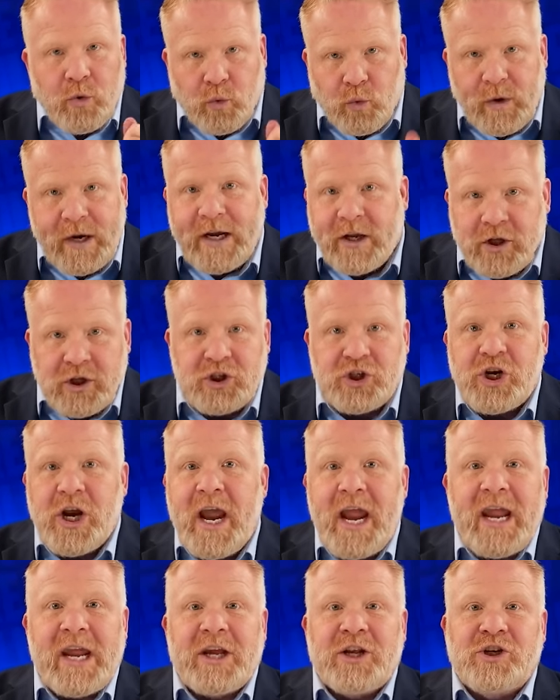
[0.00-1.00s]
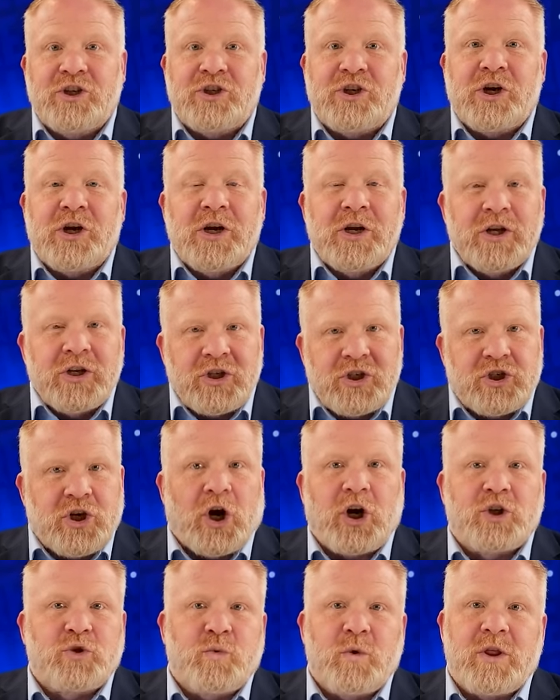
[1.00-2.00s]
Real change
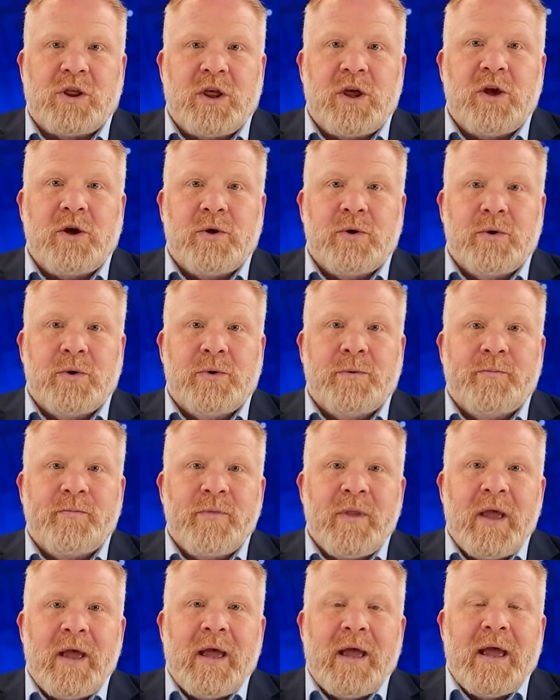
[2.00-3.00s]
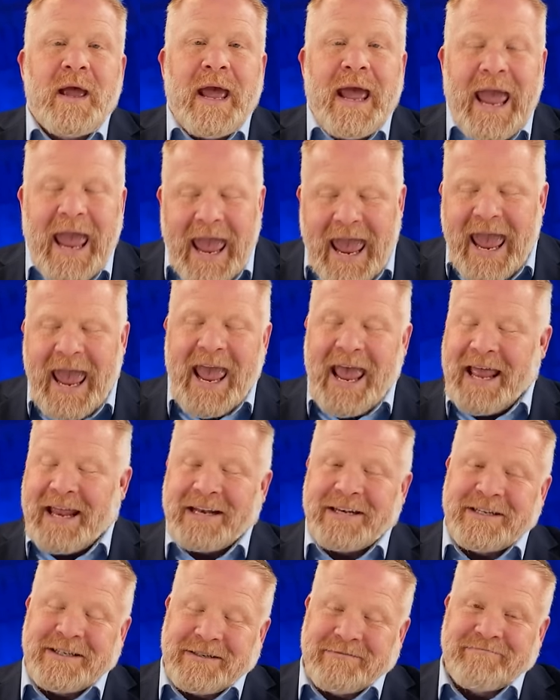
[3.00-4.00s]
starts with you
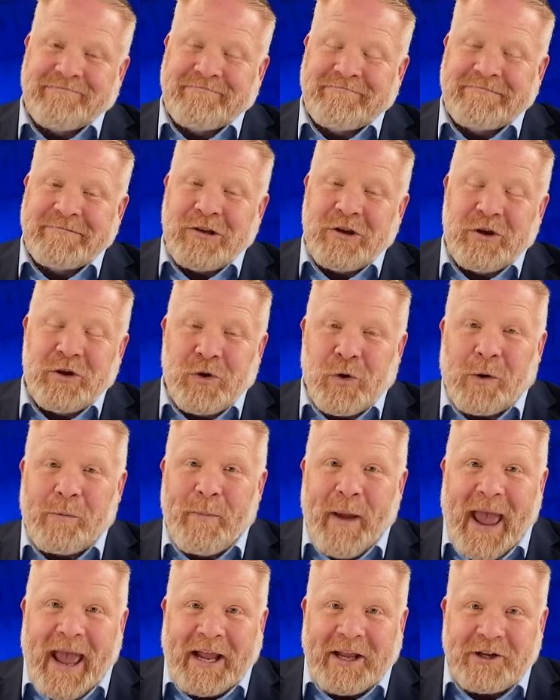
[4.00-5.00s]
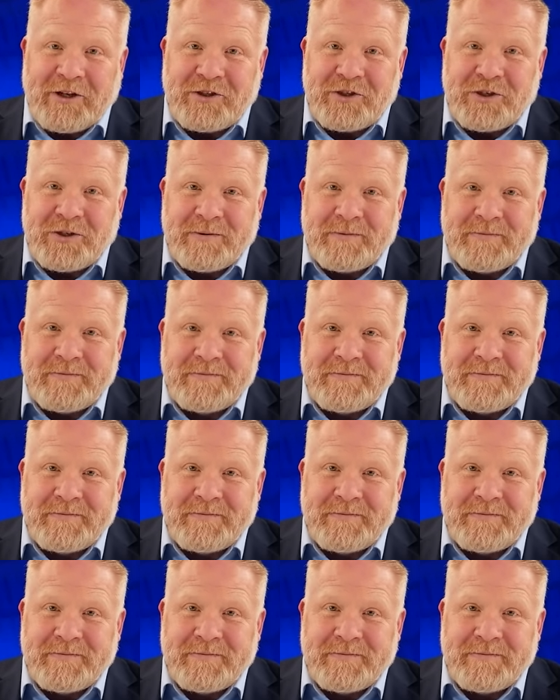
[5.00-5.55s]
and your package.